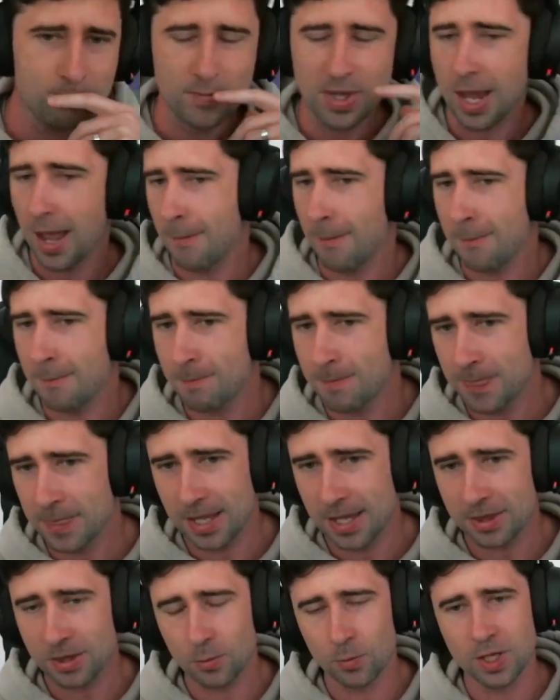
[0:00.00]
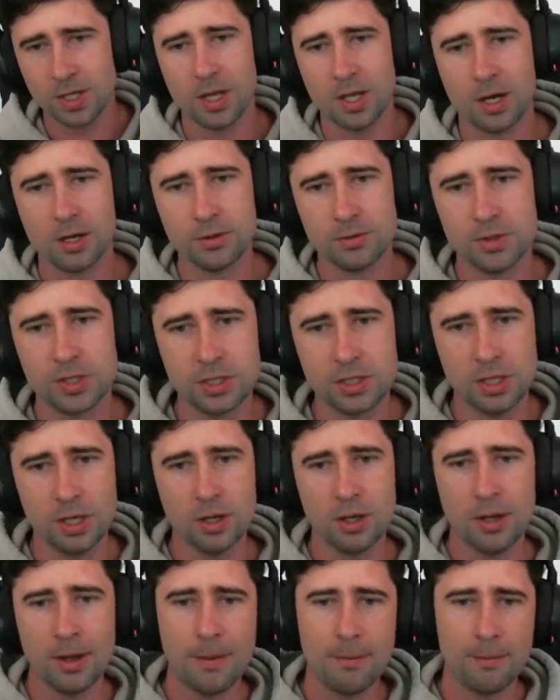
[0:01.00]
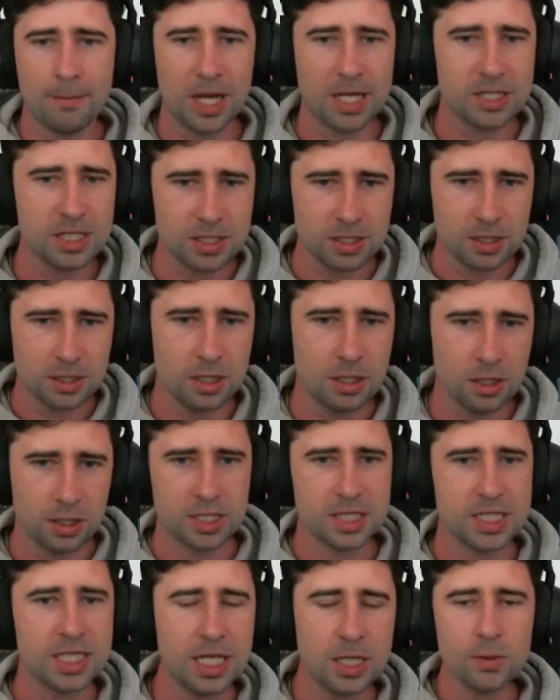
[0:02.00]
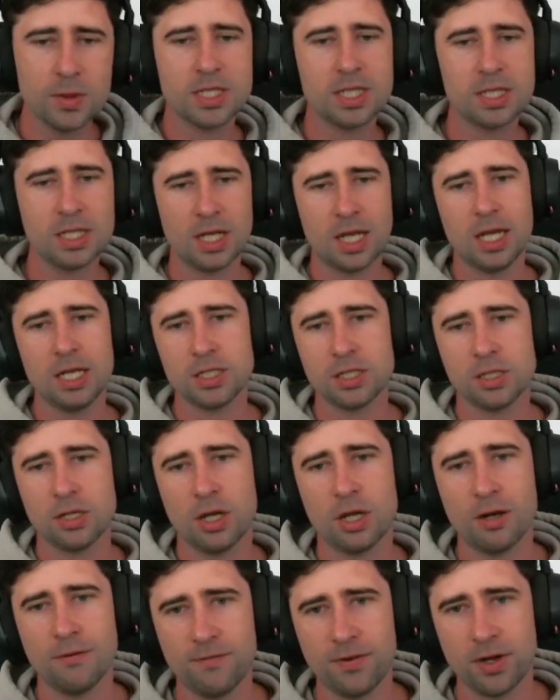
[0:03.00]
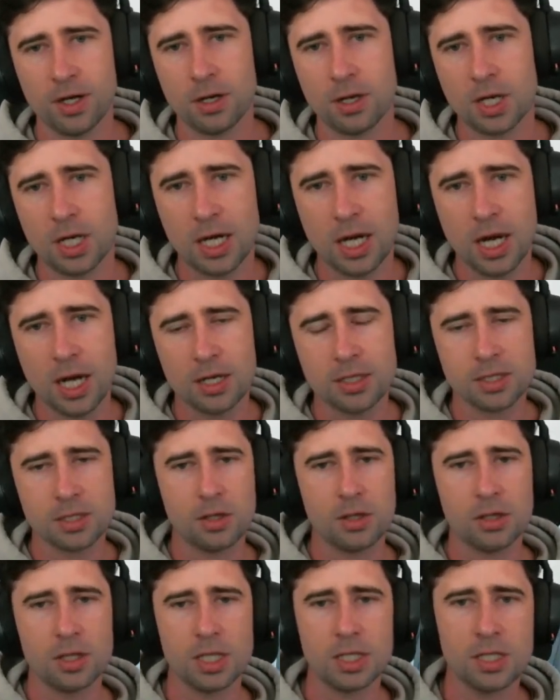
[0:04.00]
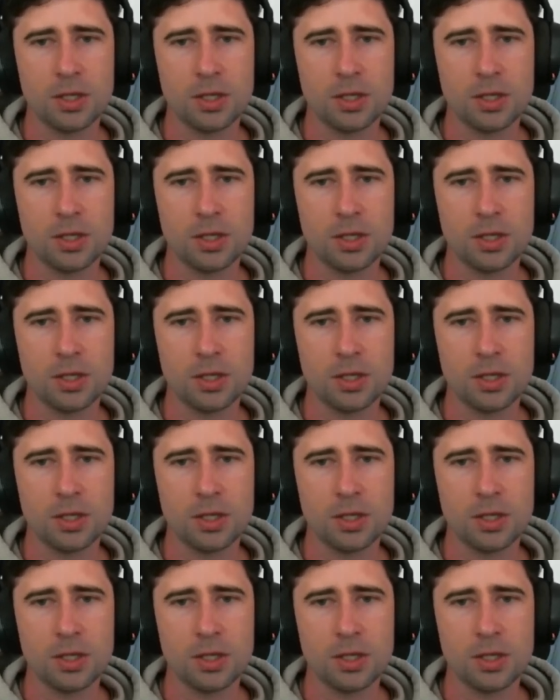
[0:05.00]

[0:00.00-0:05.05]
Yeah, get the win there by just sequencing each turn and figuring it out slowly.